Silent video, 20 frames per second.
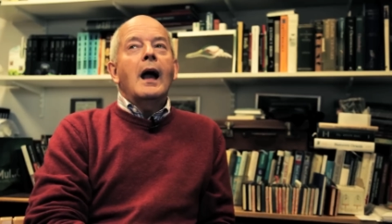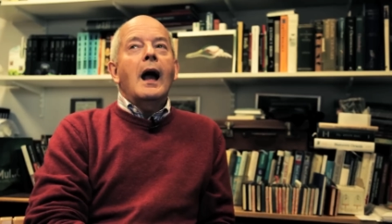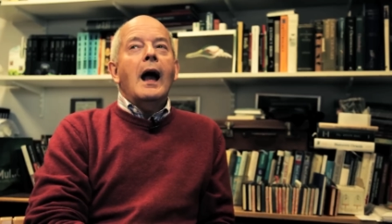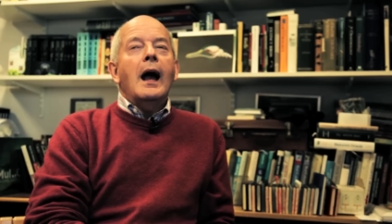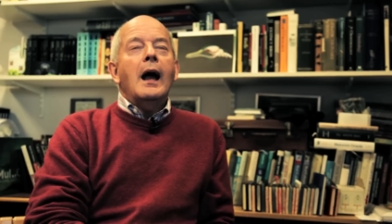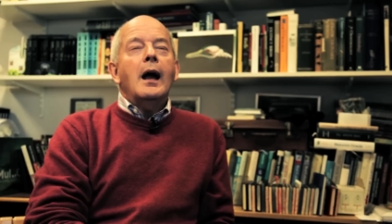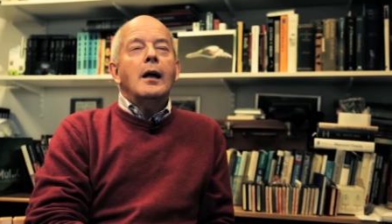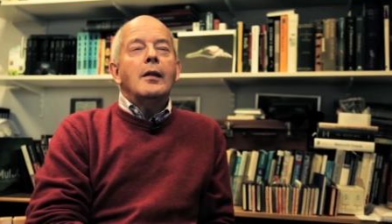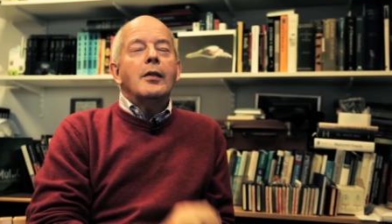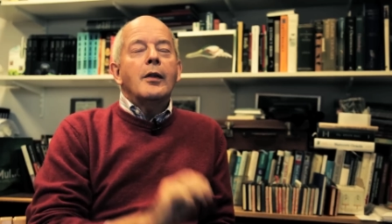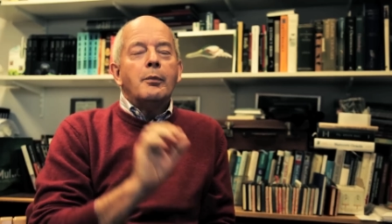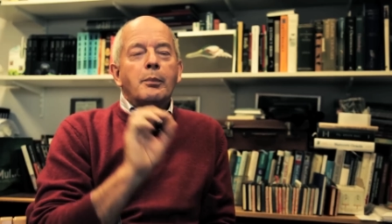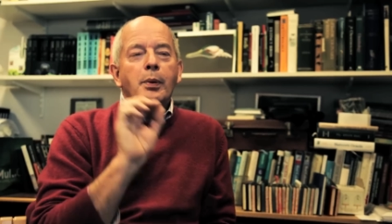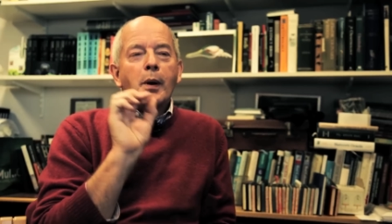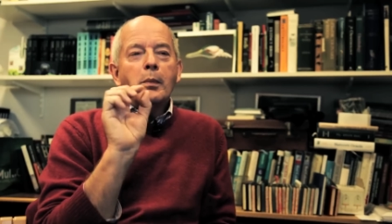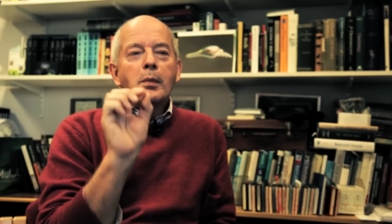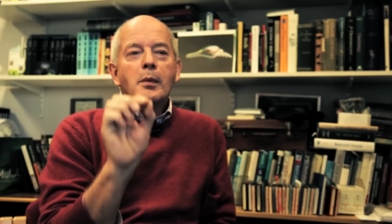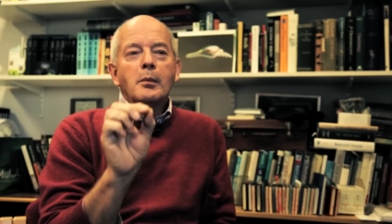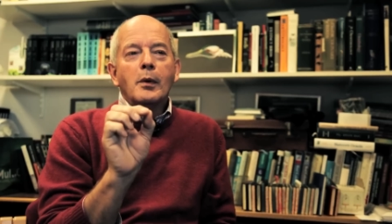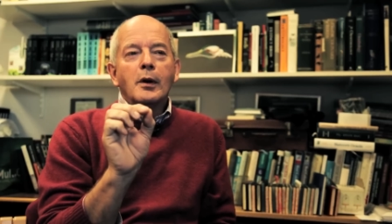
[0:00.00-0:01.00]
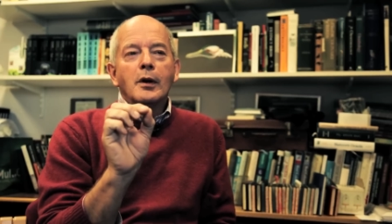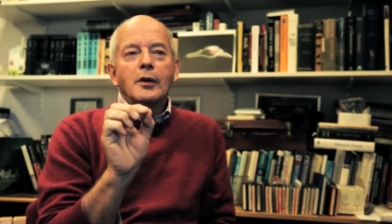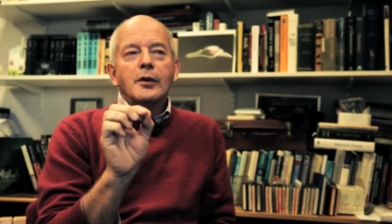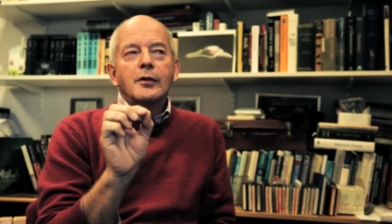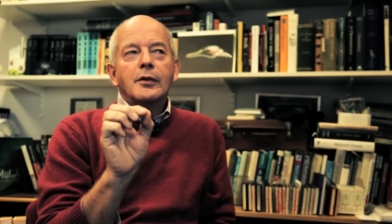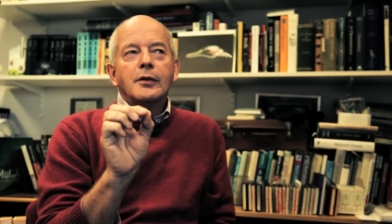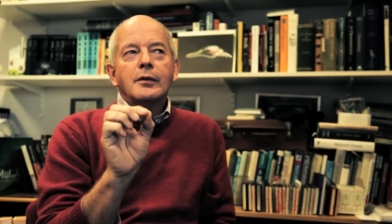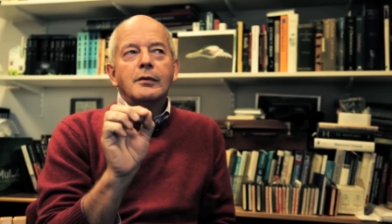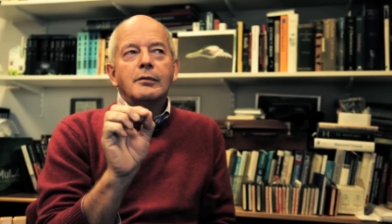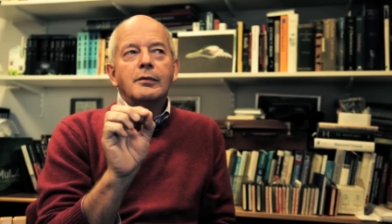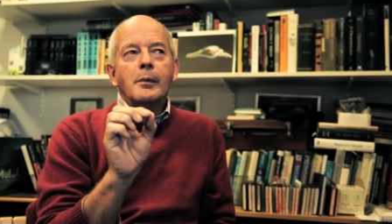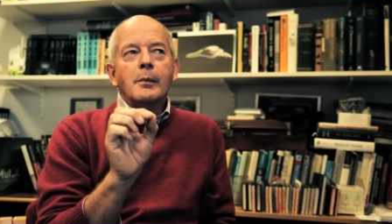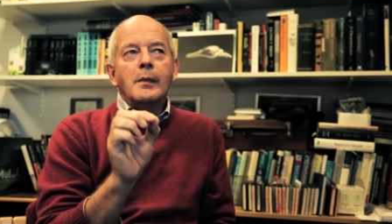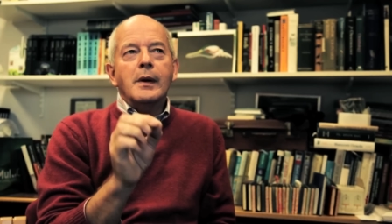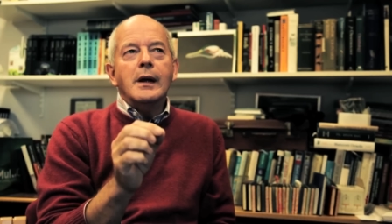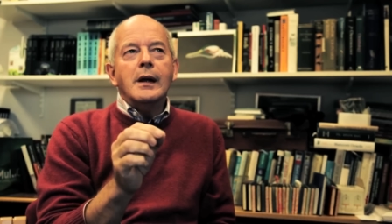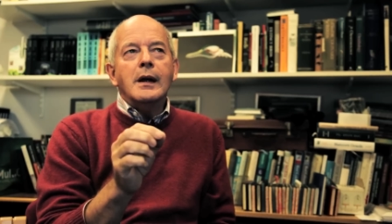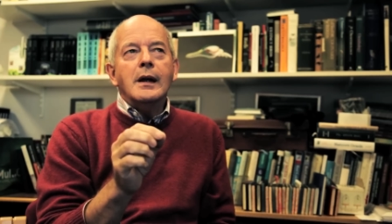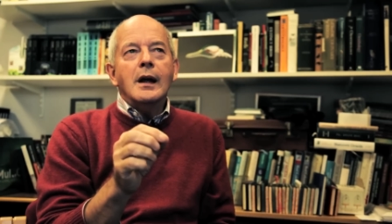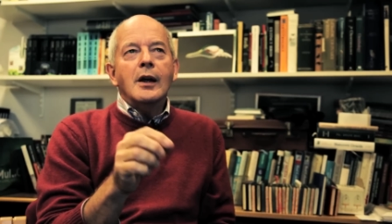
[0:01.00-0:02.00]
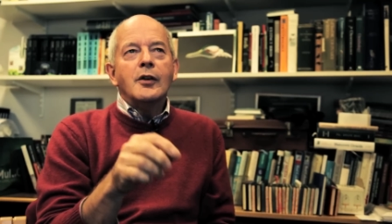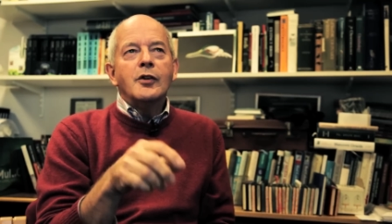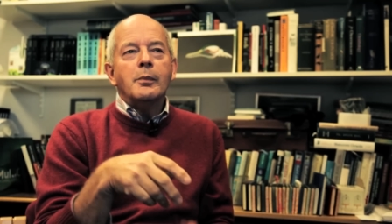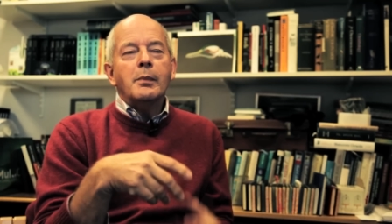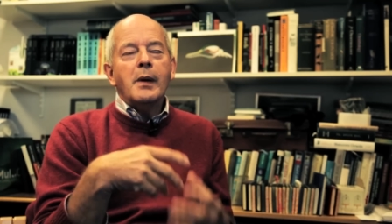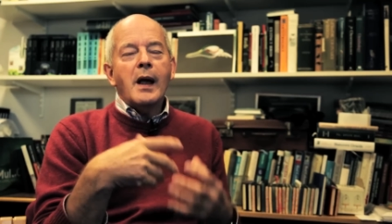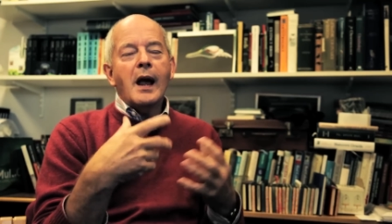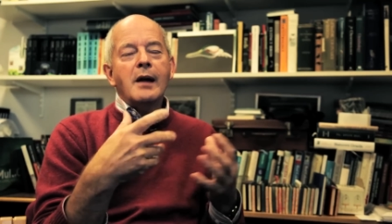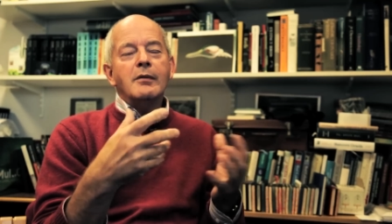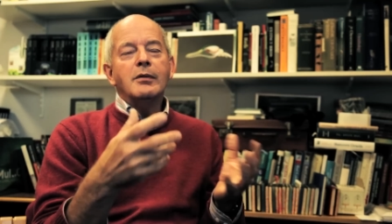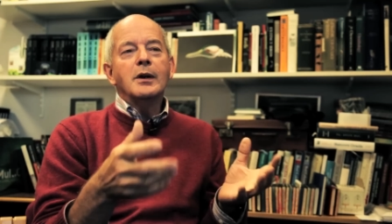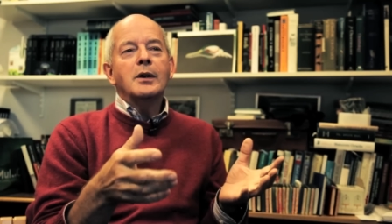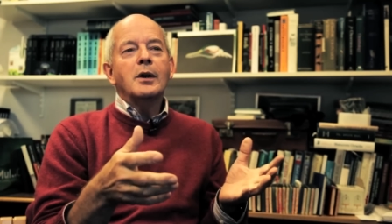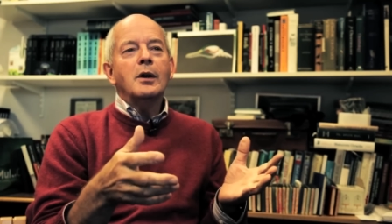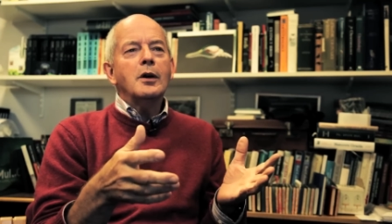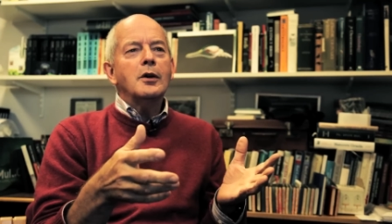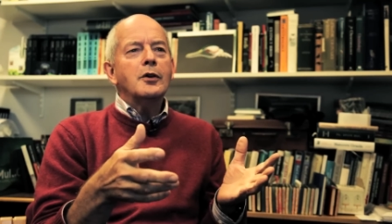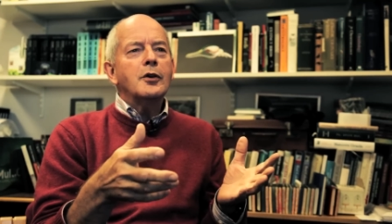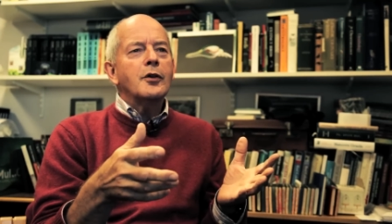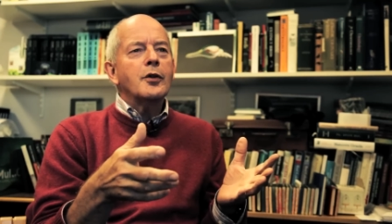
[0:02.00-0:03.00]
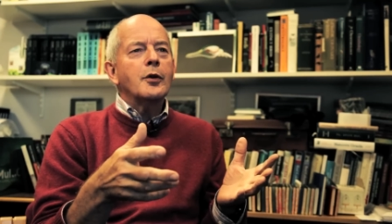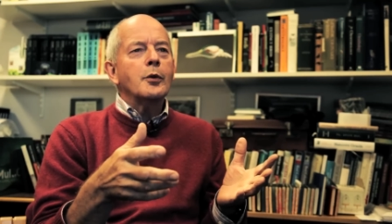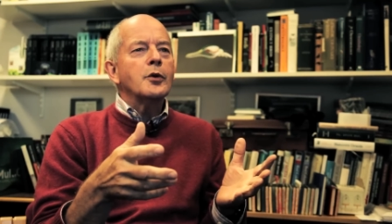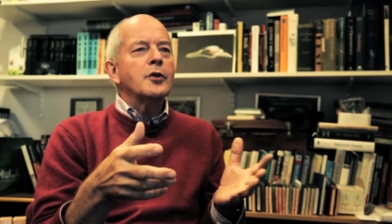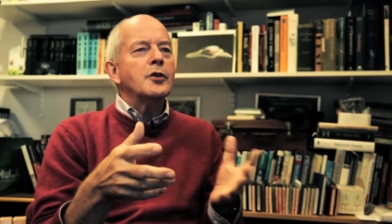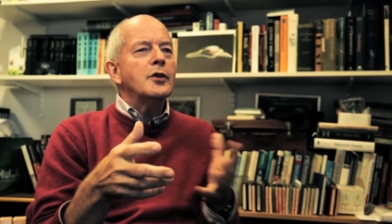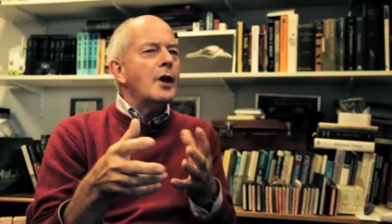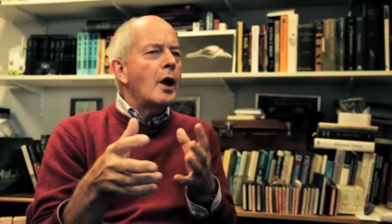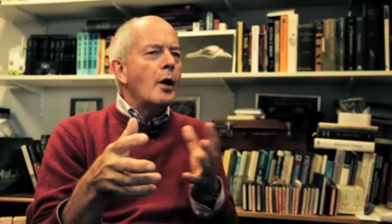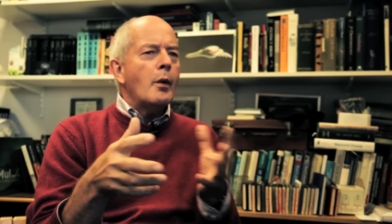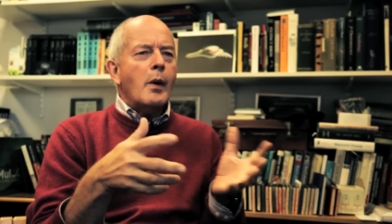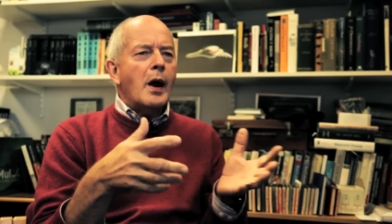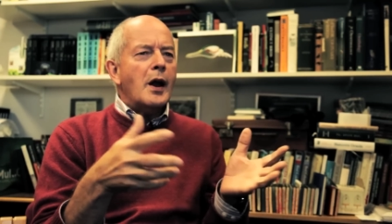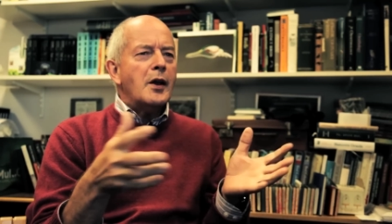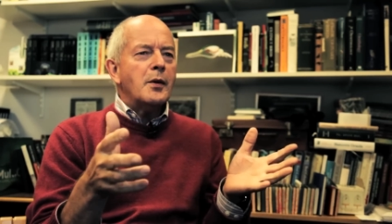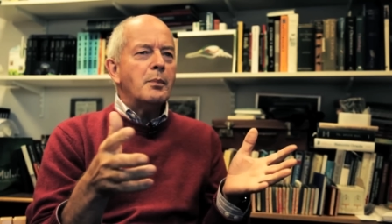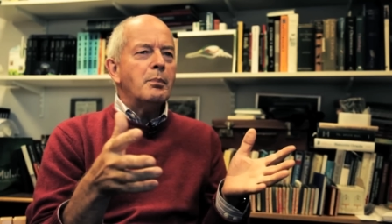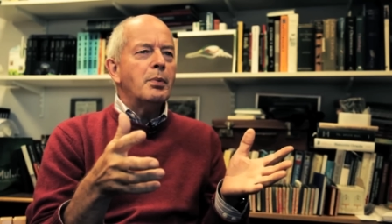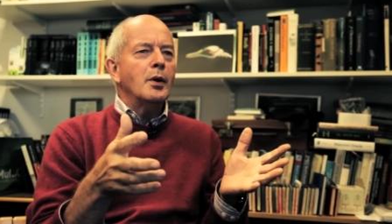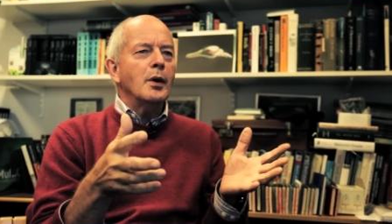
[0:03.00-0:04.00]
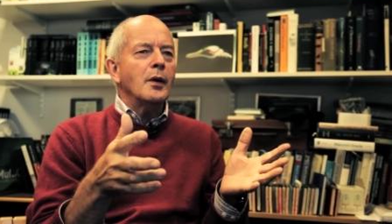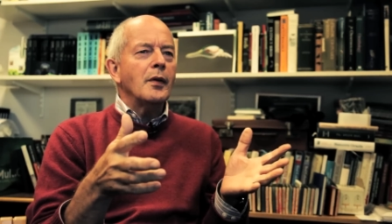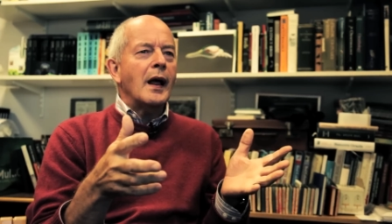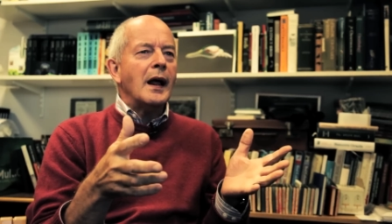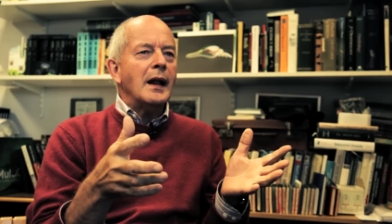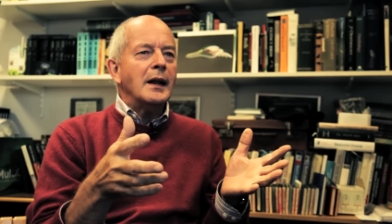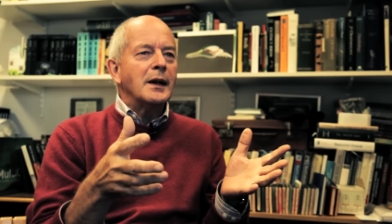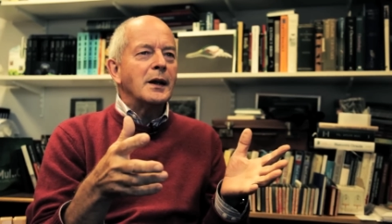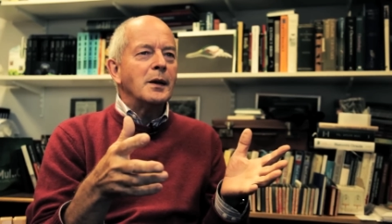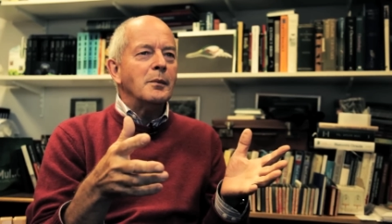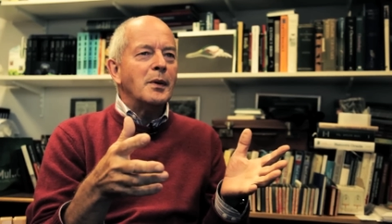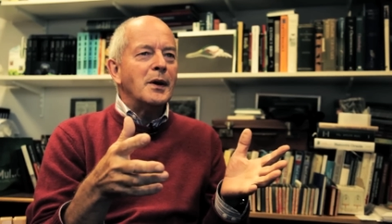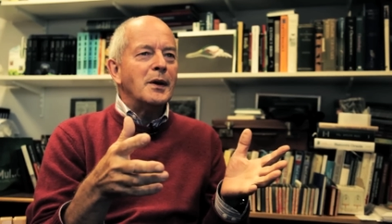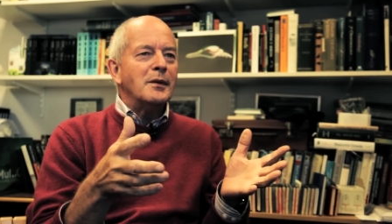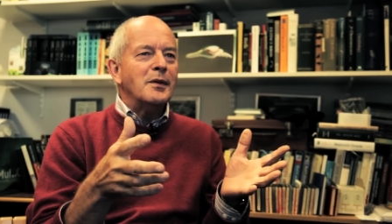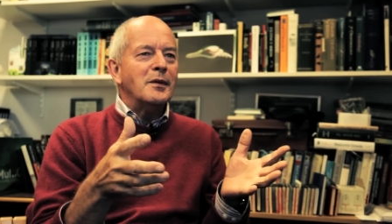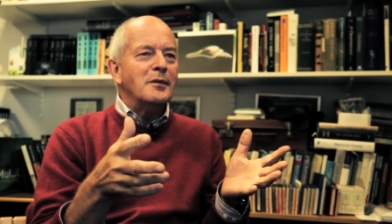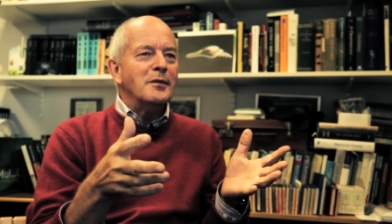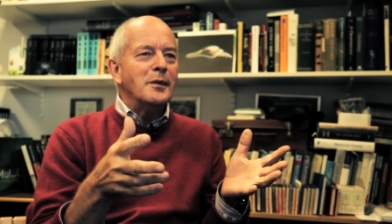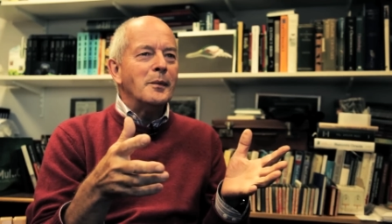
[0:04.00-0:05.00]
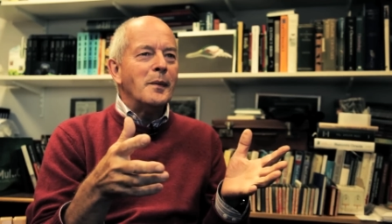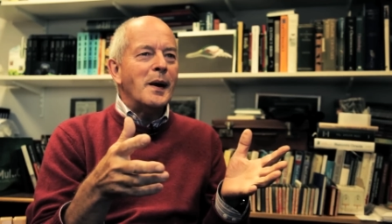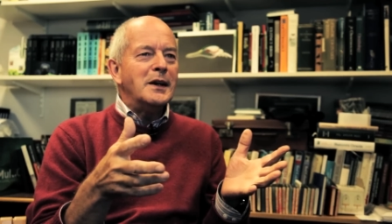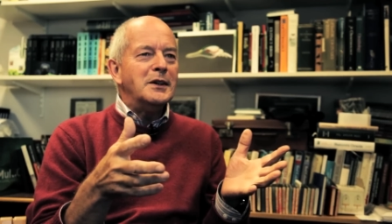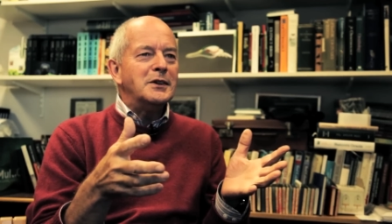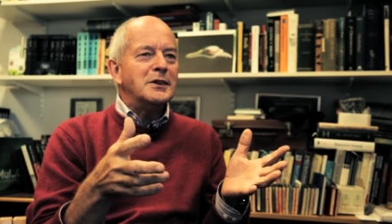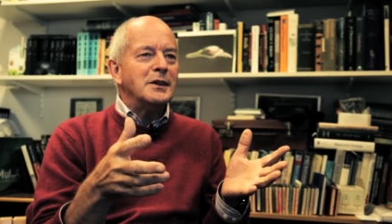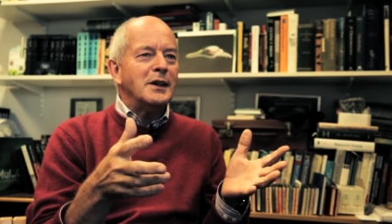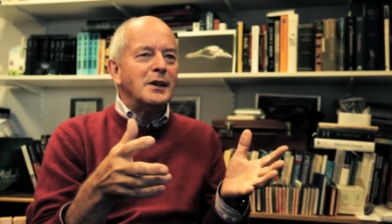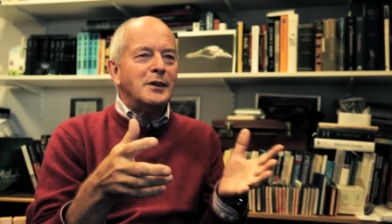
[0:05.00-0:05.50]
Uh, the problem was for me as a behavioural ecologist, there was nowhere to put that little bit of information.